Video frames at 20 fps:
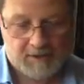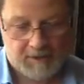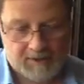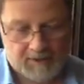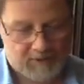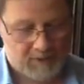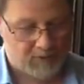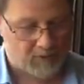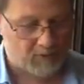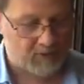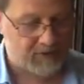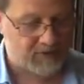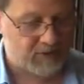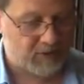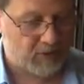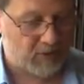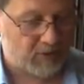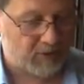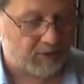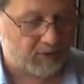in a recent
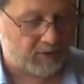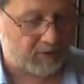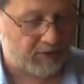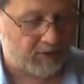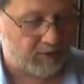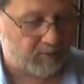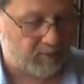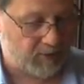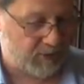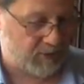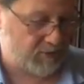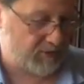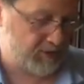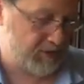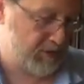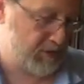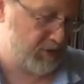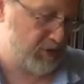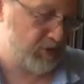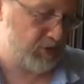article that I published,
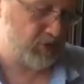I just